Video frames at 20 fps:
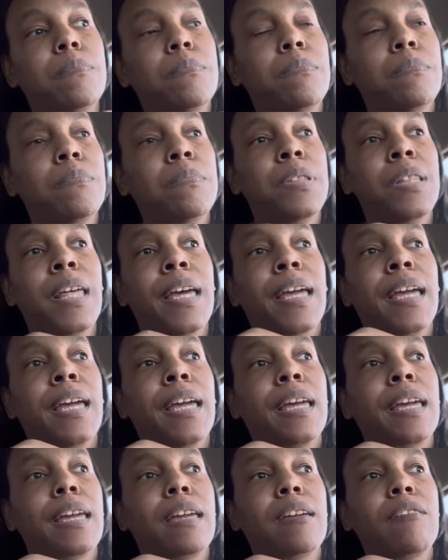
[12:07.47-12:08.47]
like
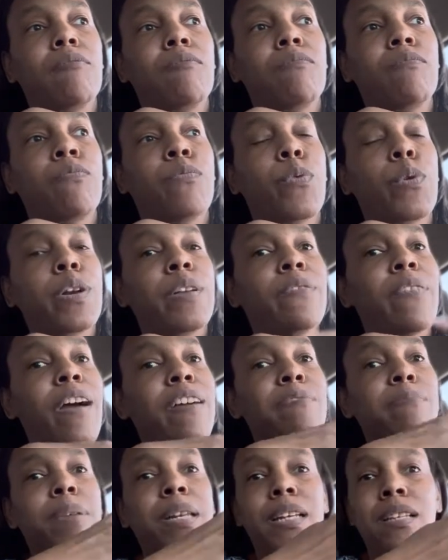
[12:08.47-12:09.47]

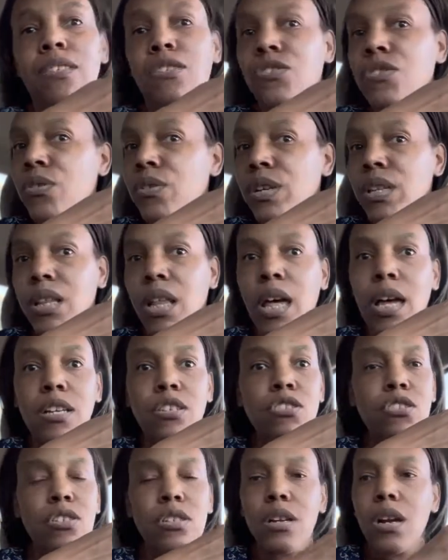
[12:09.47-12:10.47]
45 minutes during
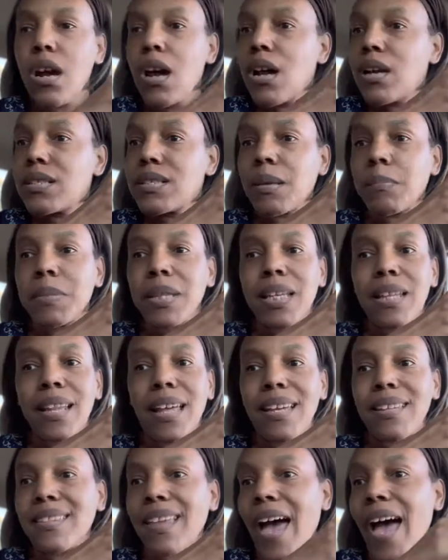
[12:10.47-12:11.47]
lunch, something
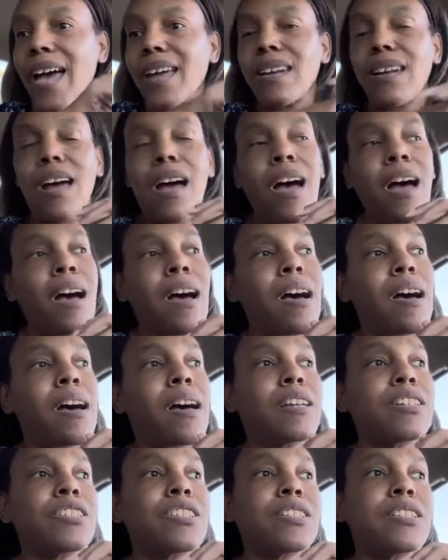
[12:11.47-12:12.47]
like that.
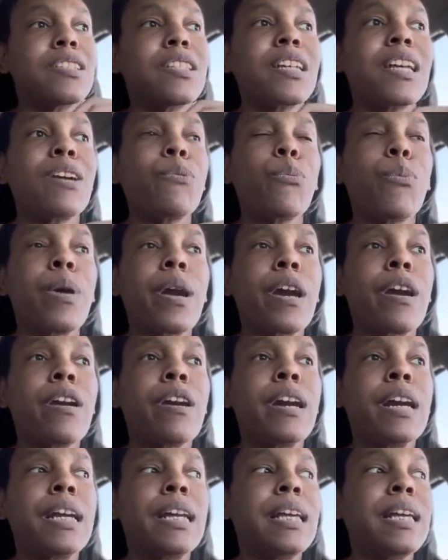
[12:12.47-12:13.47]
Just look at
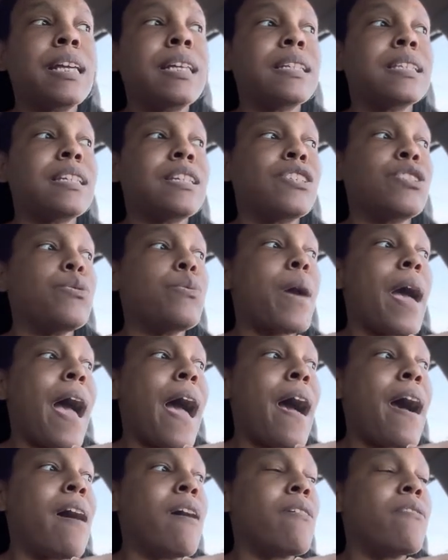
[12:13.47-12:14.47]
where it is that you
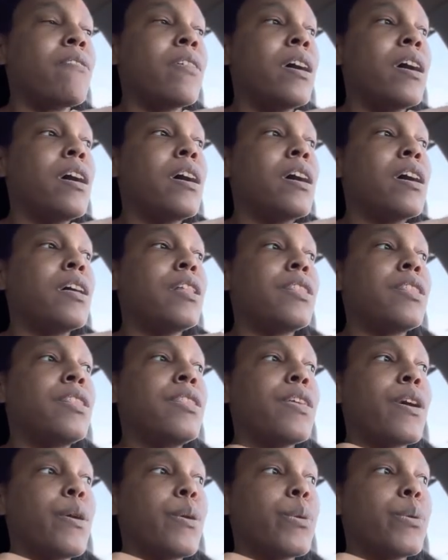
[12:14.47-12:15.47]
have
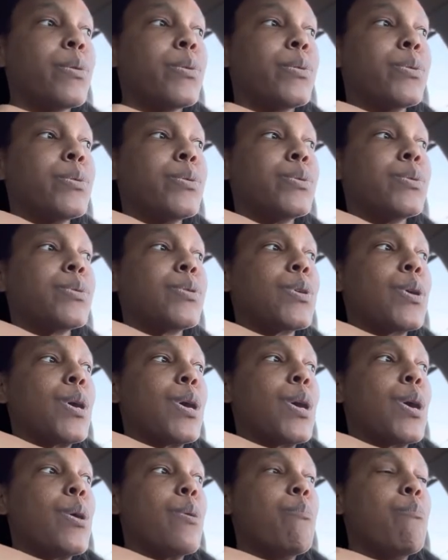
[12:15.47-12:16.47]
those
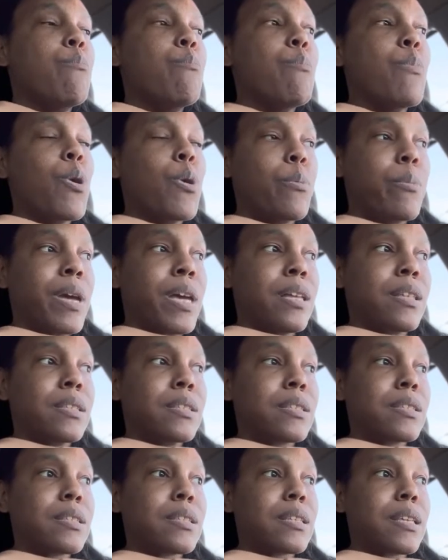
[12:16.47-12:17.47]

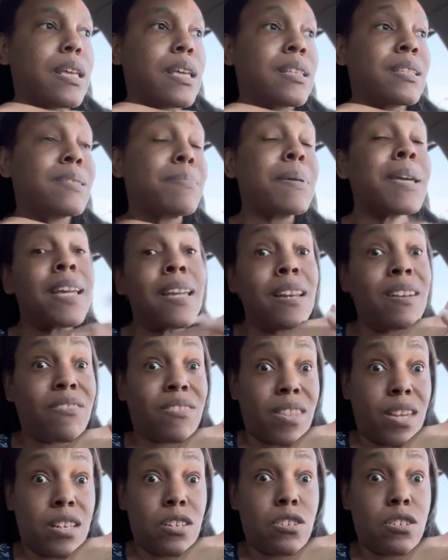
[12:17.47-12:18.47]
moments. And speaking
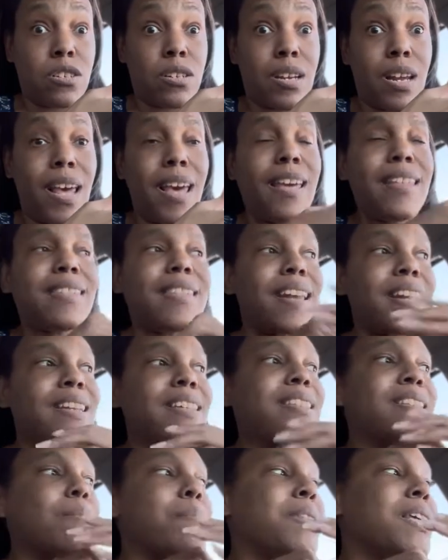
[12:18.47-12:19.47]
of lunch, that
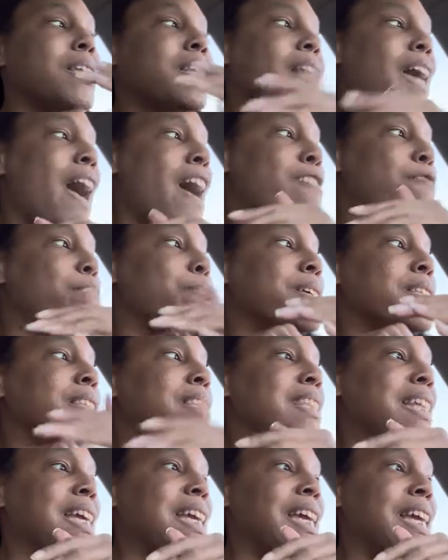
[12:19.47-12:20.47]
is something that I've been
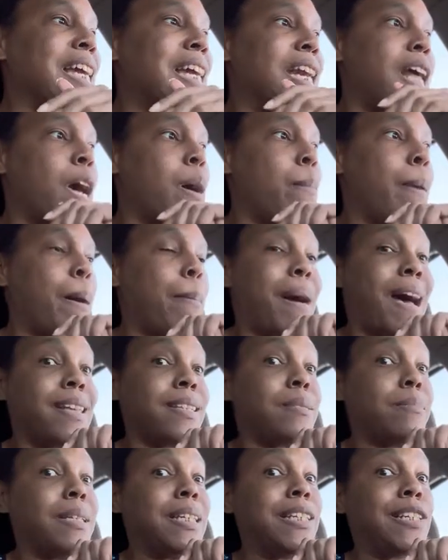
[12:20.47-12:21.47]
thinking about
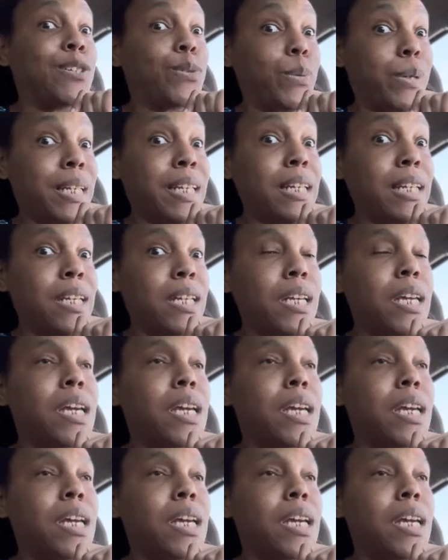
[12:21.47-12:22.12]
possibly doing,